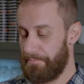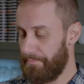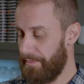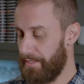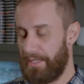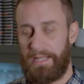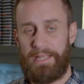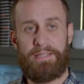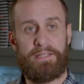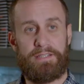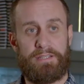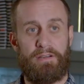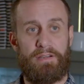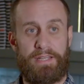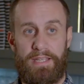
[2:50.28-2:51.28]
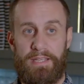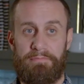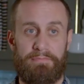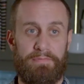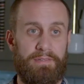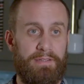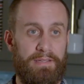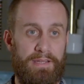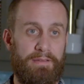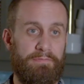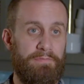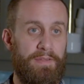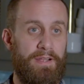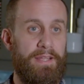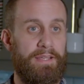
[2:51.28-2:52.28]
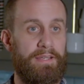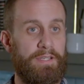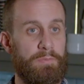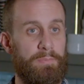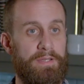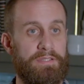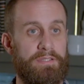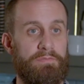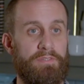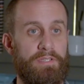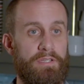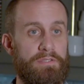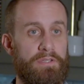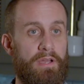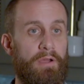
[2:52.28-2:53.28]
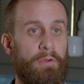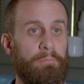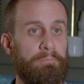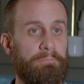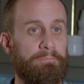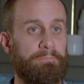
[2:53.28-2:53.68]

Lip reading: They're clean, they're tidy, fairly inexpensive to use at home.